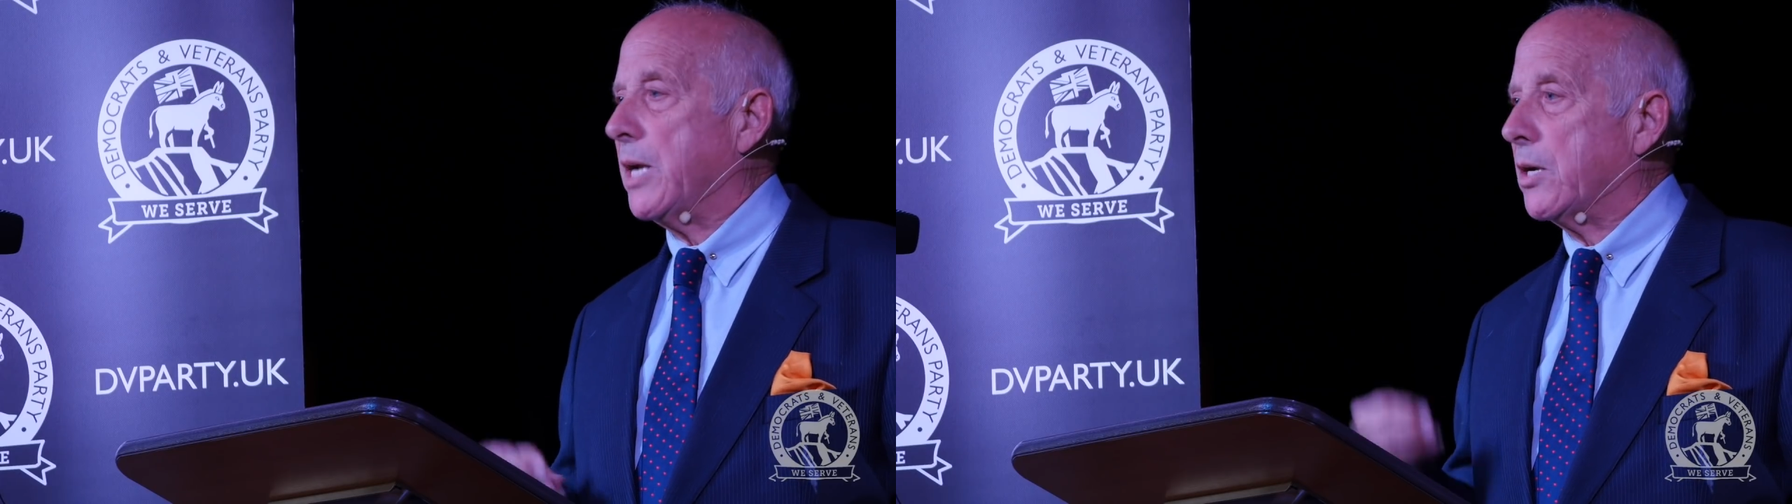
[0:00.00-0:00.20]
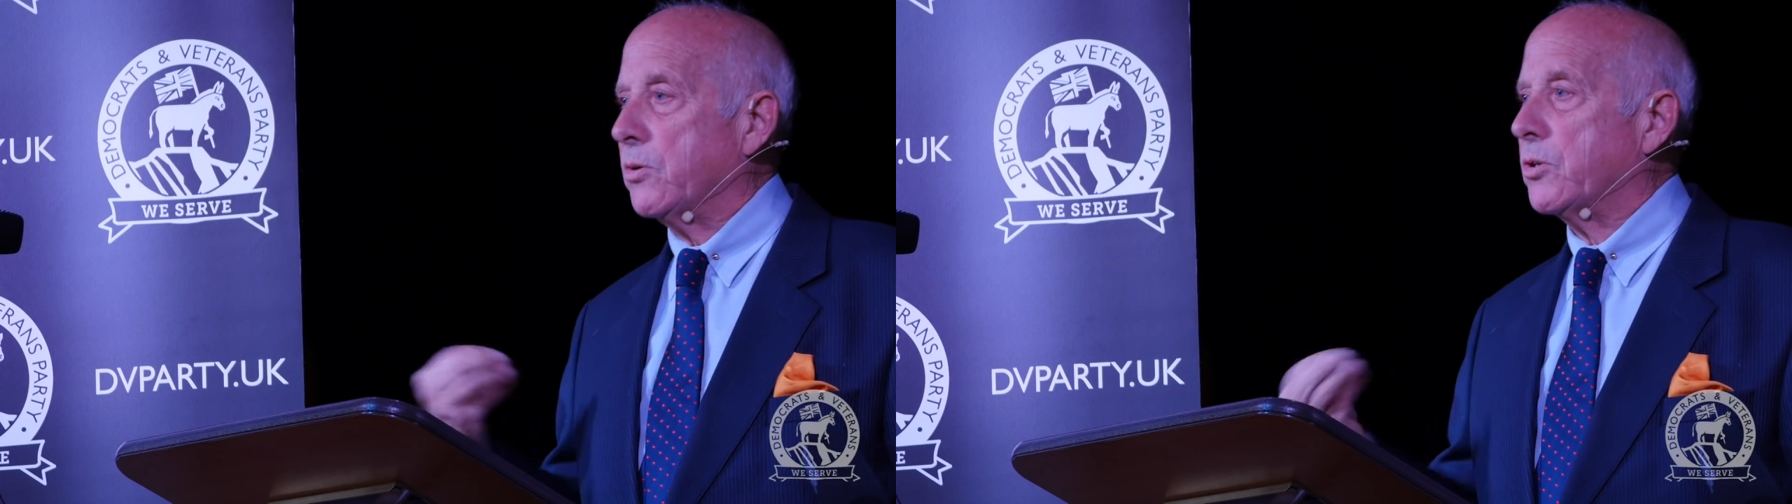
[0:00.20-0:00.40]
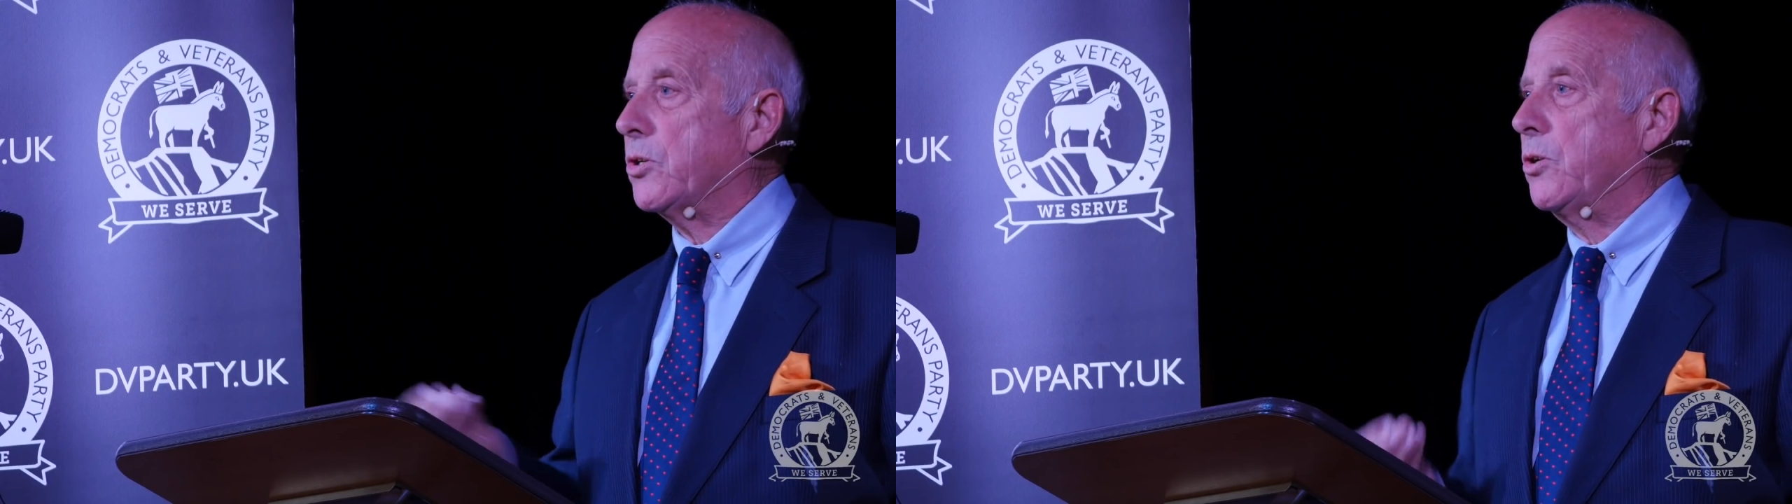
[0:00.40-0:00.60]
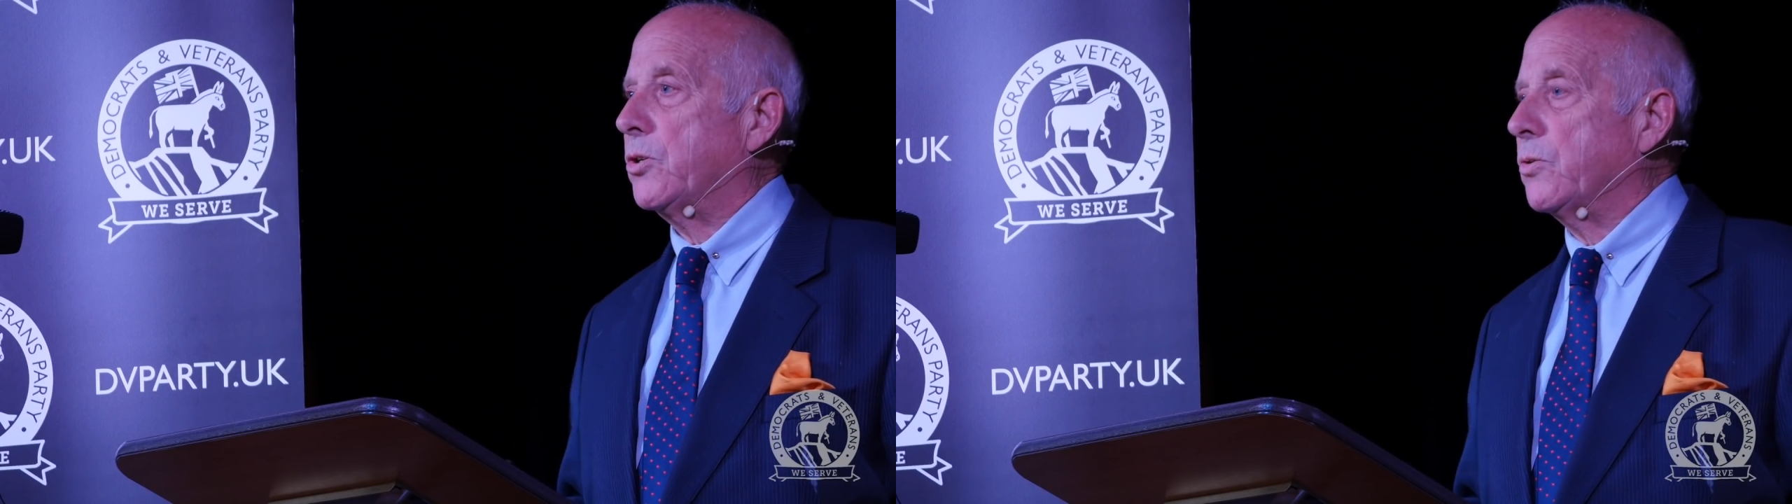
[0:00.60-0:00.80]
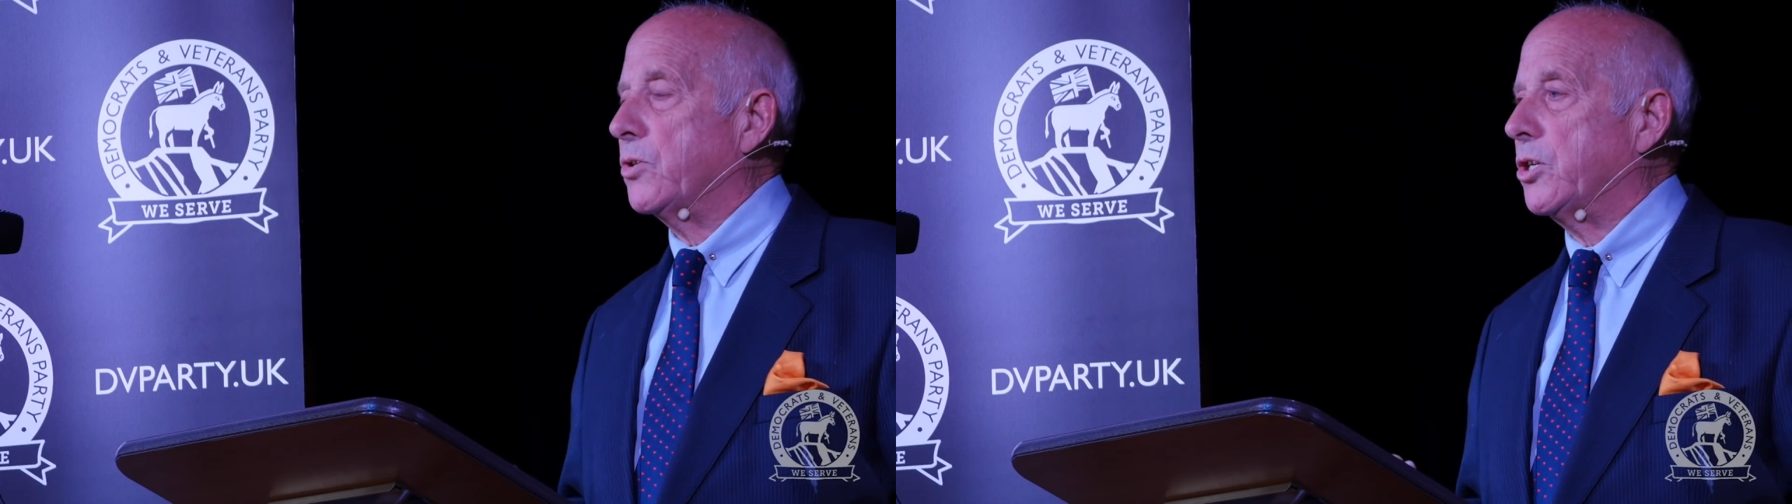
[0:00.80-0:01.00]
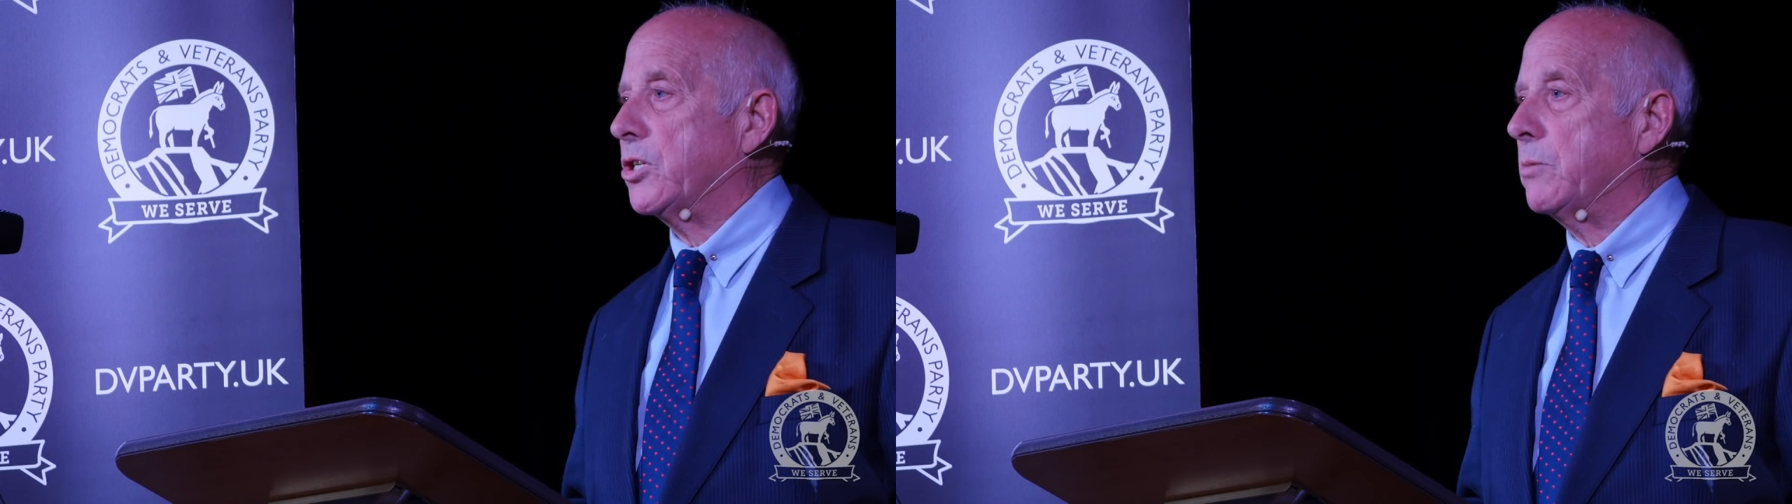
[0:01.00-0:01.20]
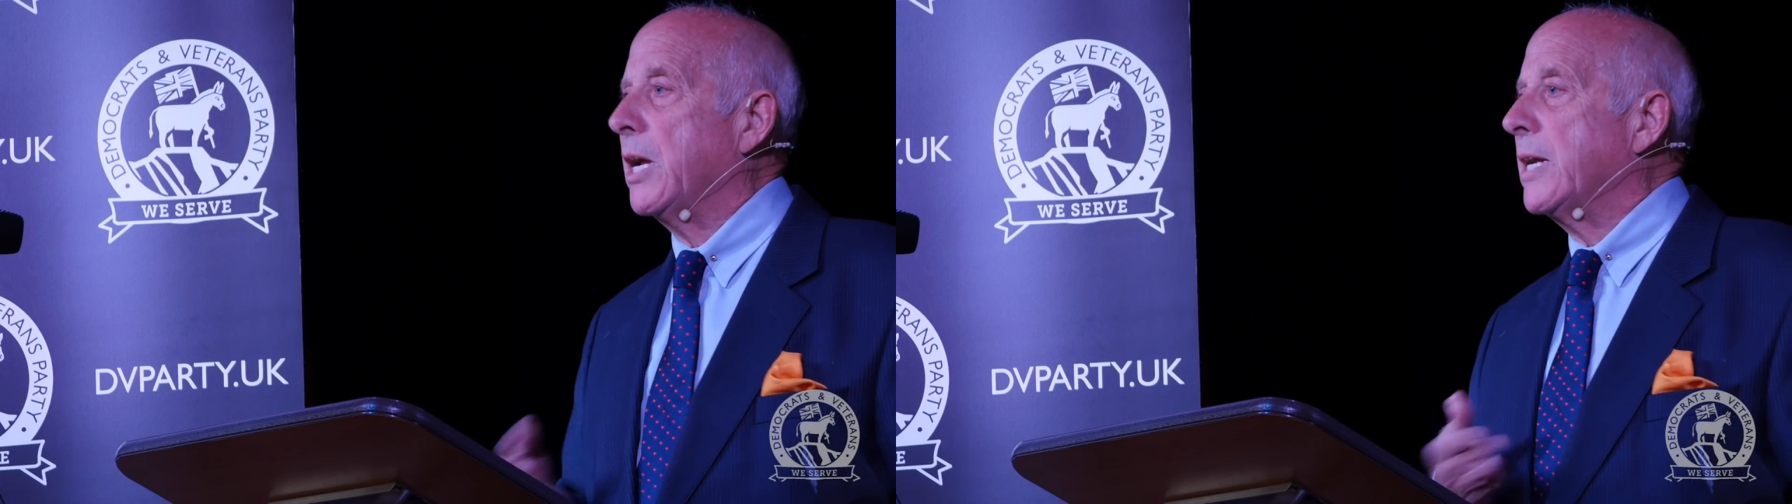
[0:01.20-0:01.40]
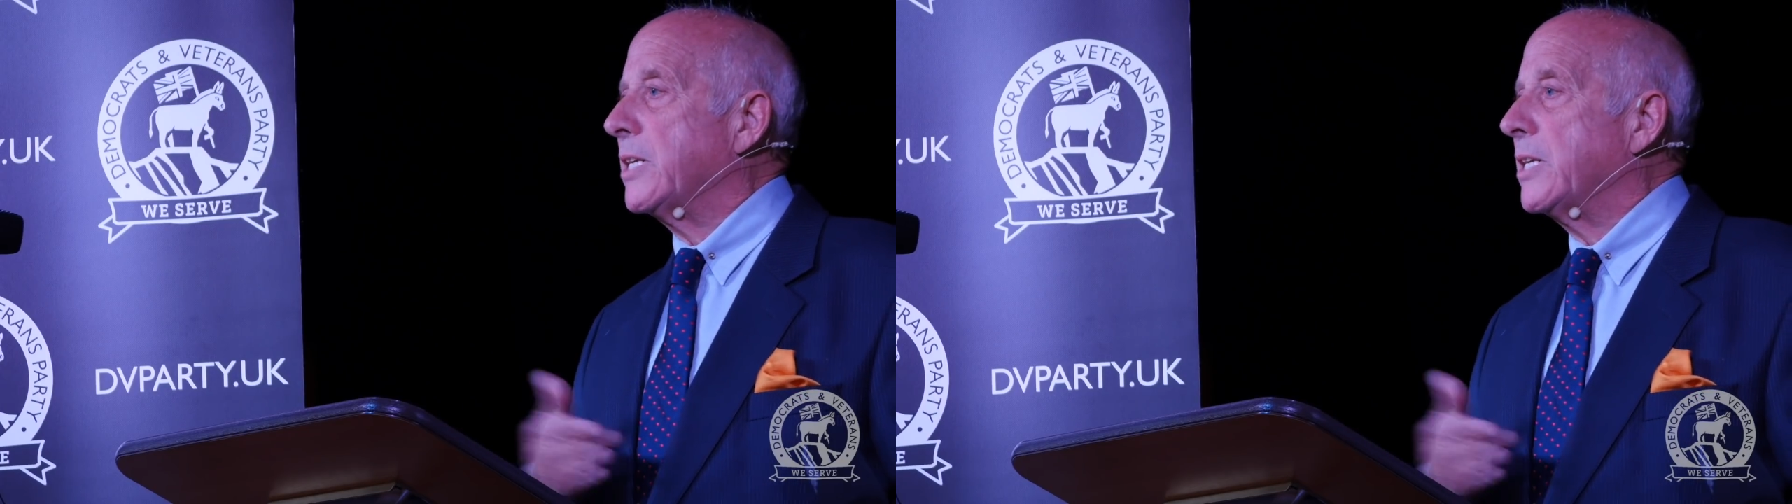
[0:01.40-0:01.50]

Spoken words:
our constitutional systems,